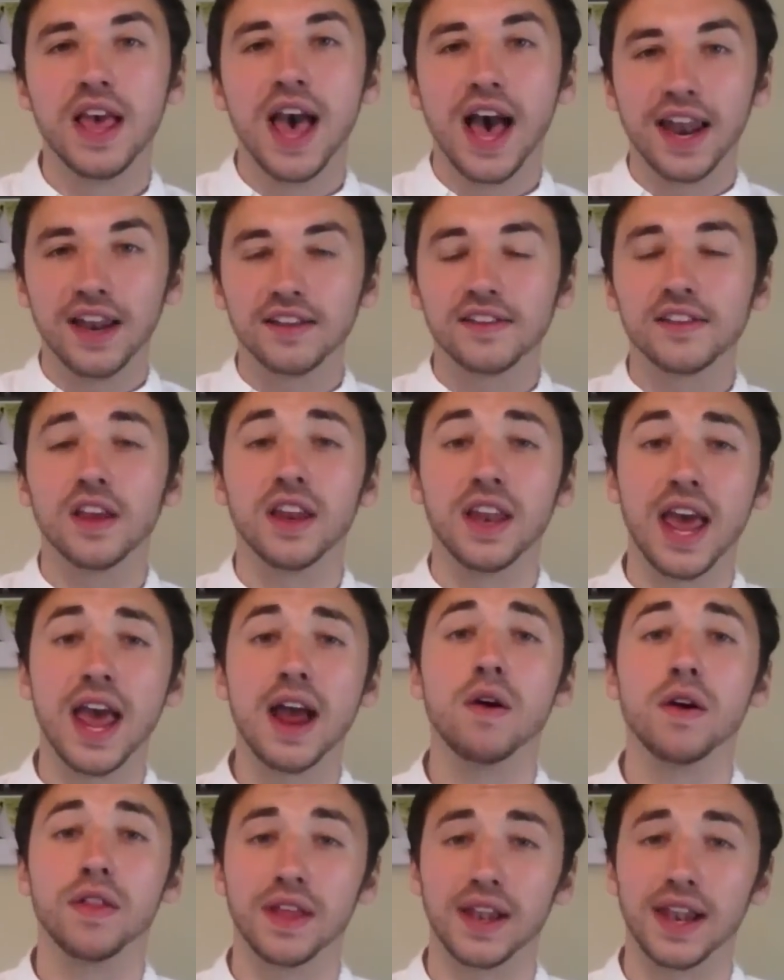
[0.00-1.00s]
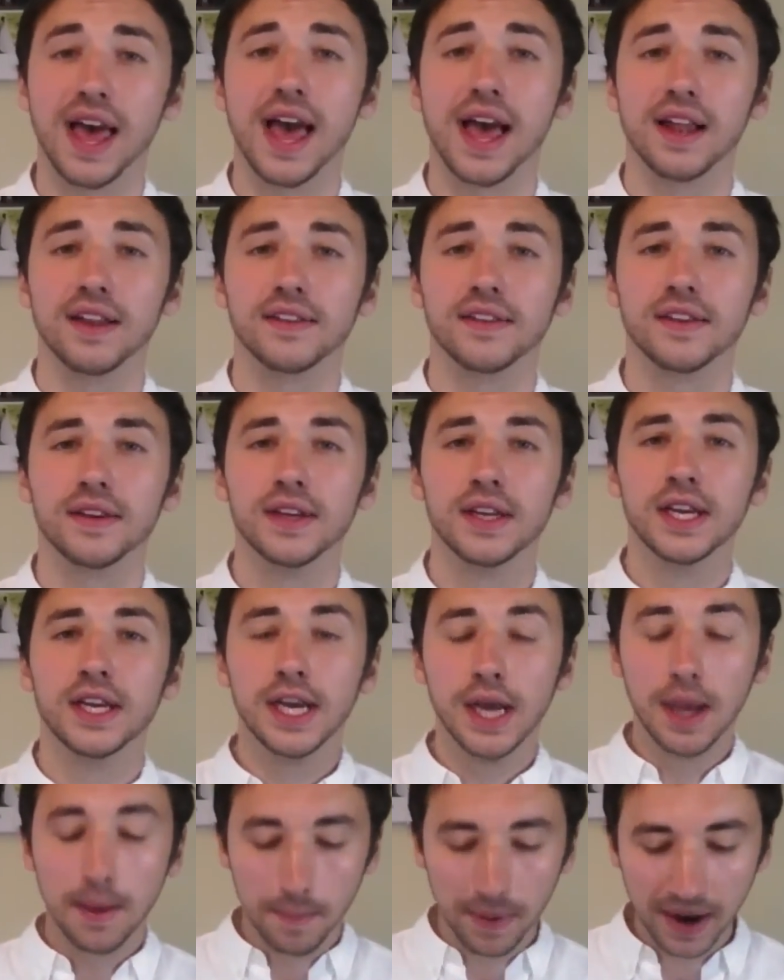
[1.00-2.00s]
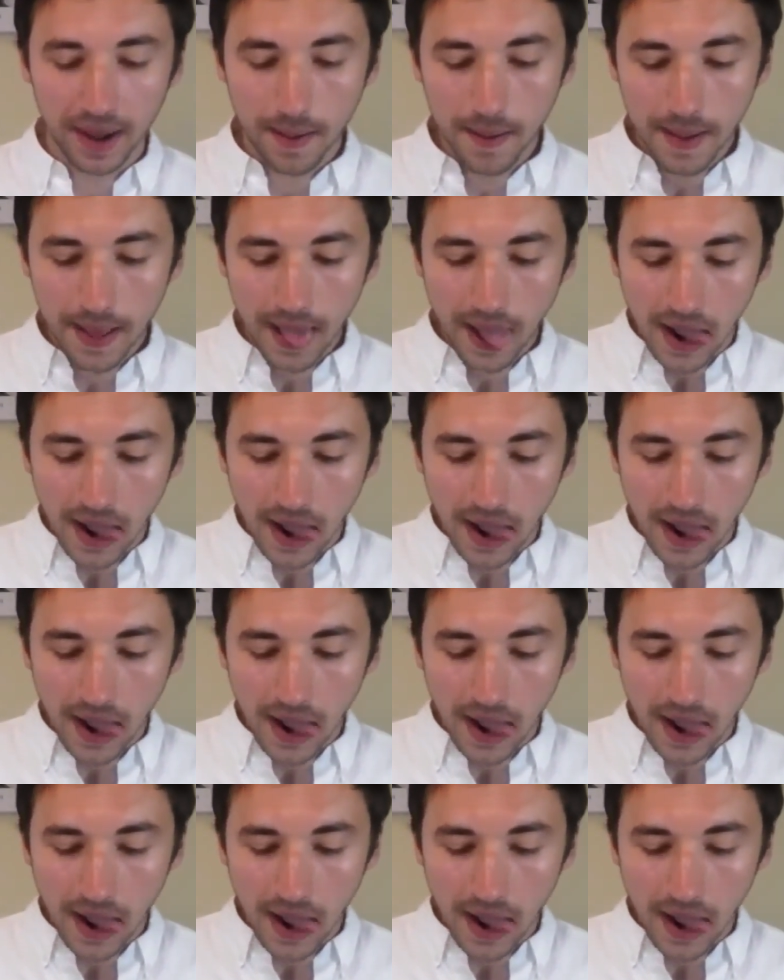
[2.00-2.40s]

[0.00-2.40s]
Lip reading: and it's to inherit the land. But